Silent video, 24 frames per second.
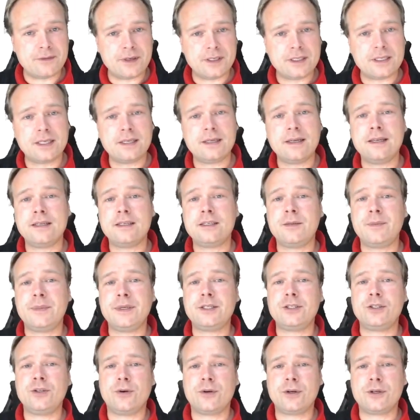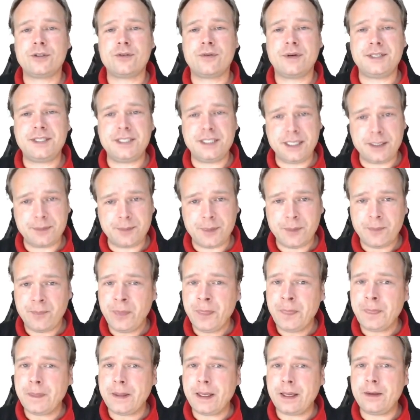for instance, and it's a bit shorter to write ship
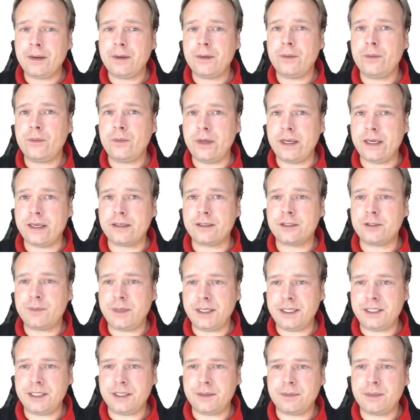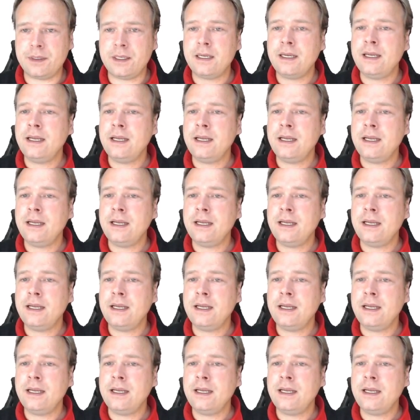than real spaceship.